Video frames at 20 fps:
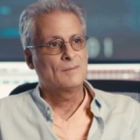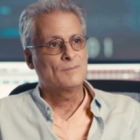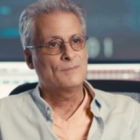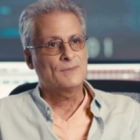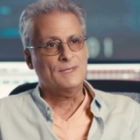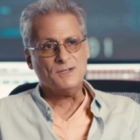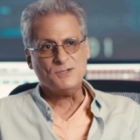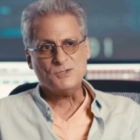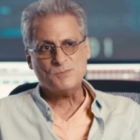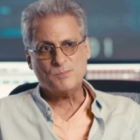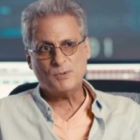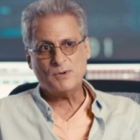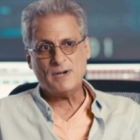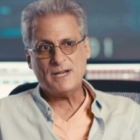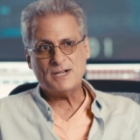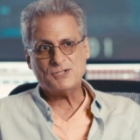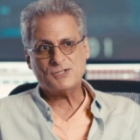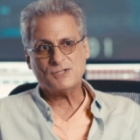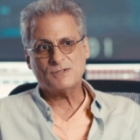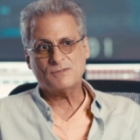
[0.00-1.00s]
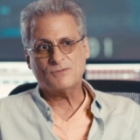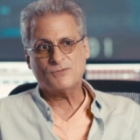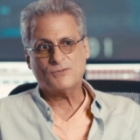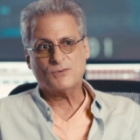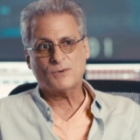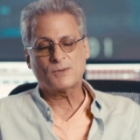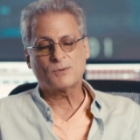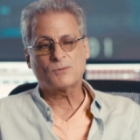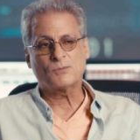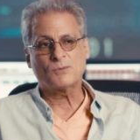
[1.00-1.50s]
The inspiration
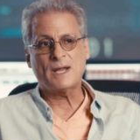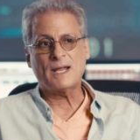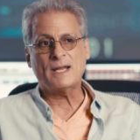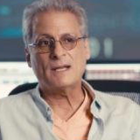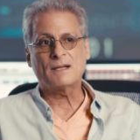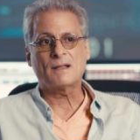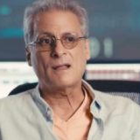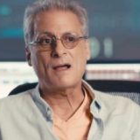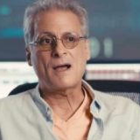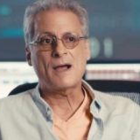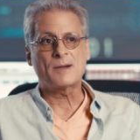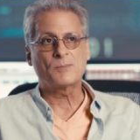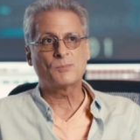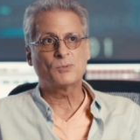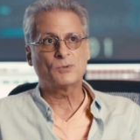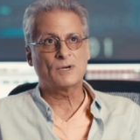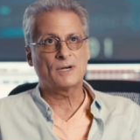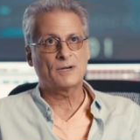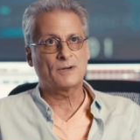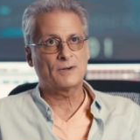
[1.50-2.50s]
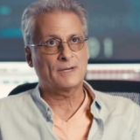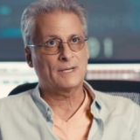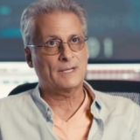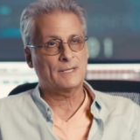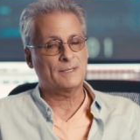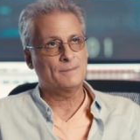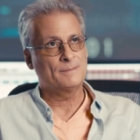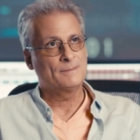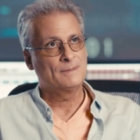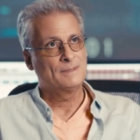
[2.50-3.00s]
for the Rain
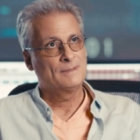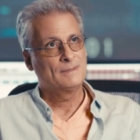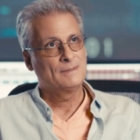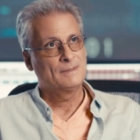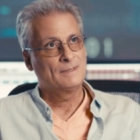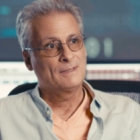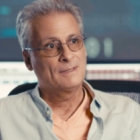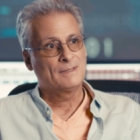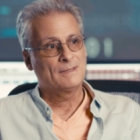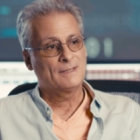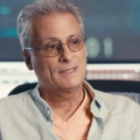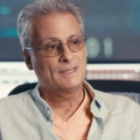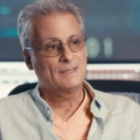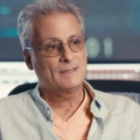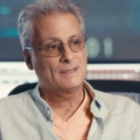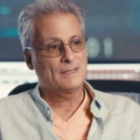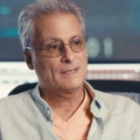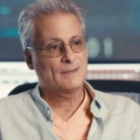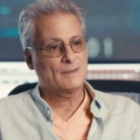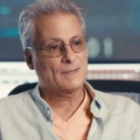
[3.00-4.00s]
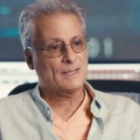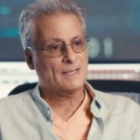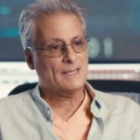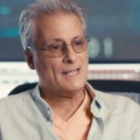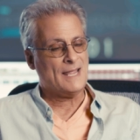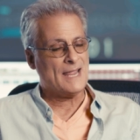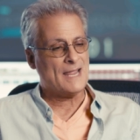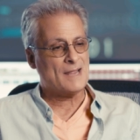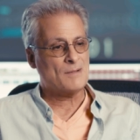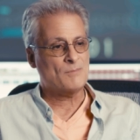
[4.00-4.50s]
Library
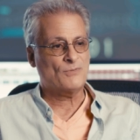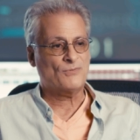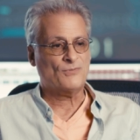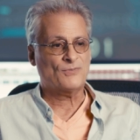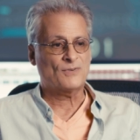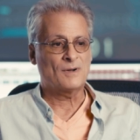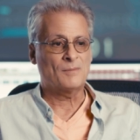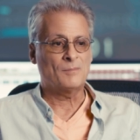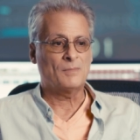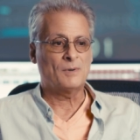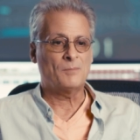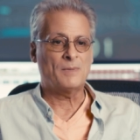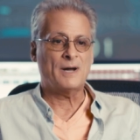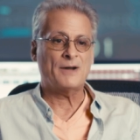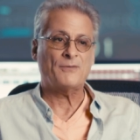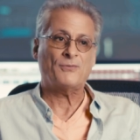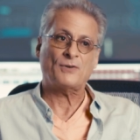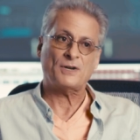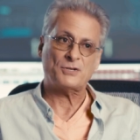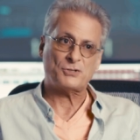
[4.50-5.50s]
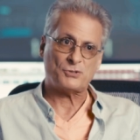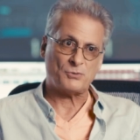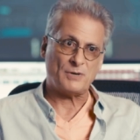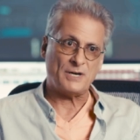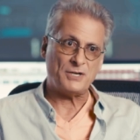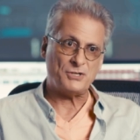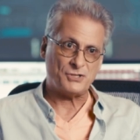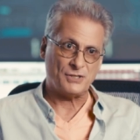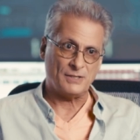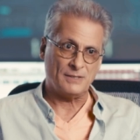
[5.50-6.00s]
came from my
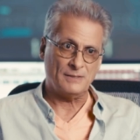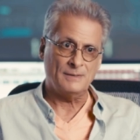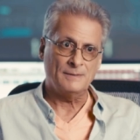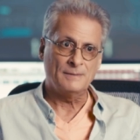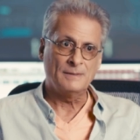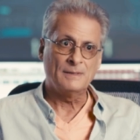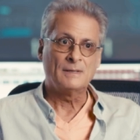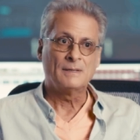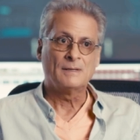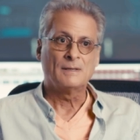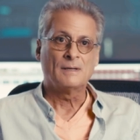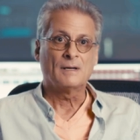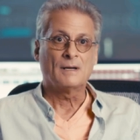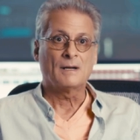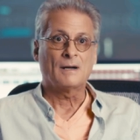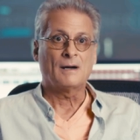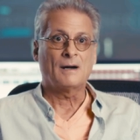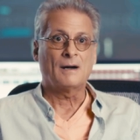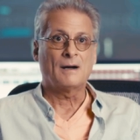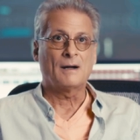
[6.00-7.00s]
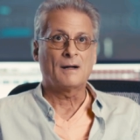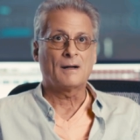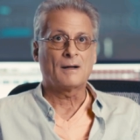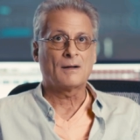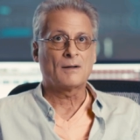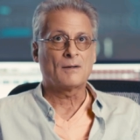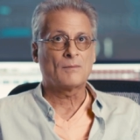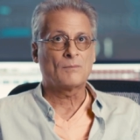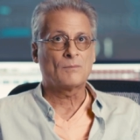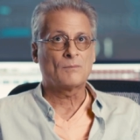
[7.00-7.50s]
frustration
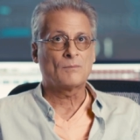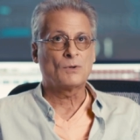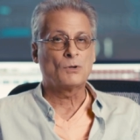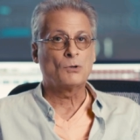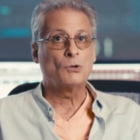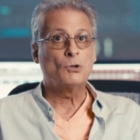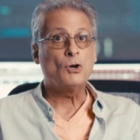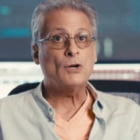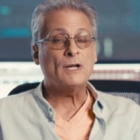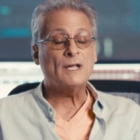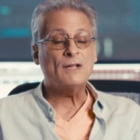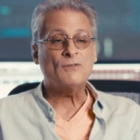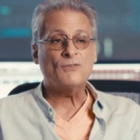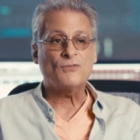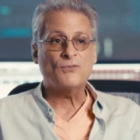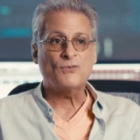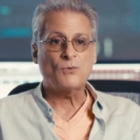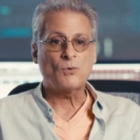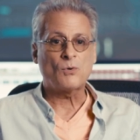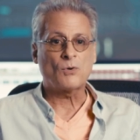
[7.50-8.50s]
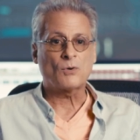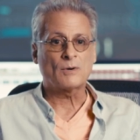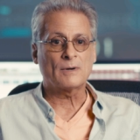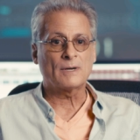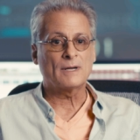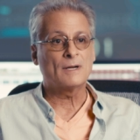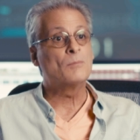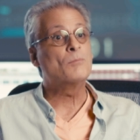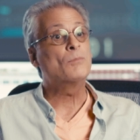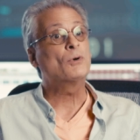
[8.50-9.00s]
looking for
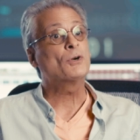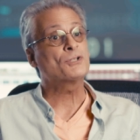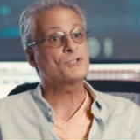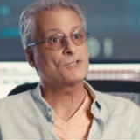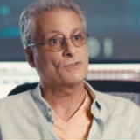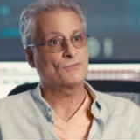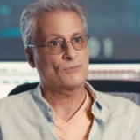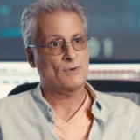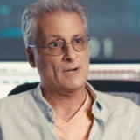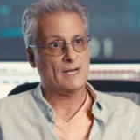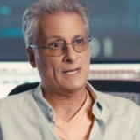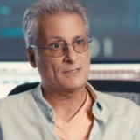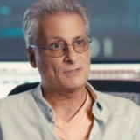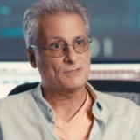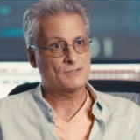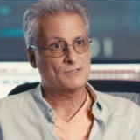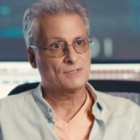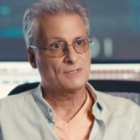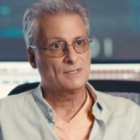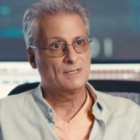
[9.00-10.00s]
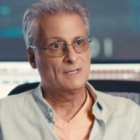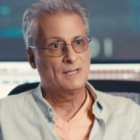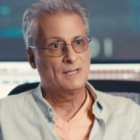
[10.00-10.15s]
immersive rains.